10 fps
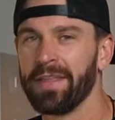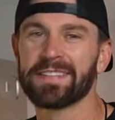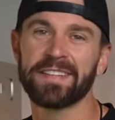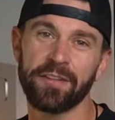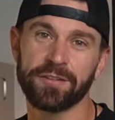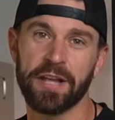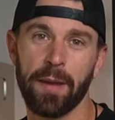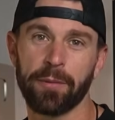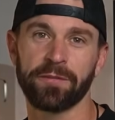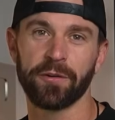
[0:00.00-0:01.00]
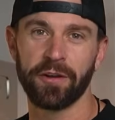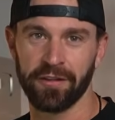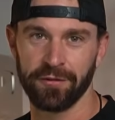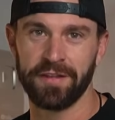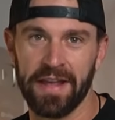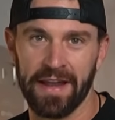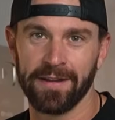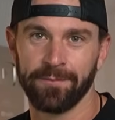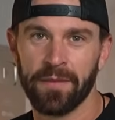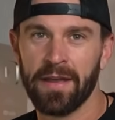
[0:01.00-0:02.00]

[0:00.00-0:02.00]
But that's another topic for another day.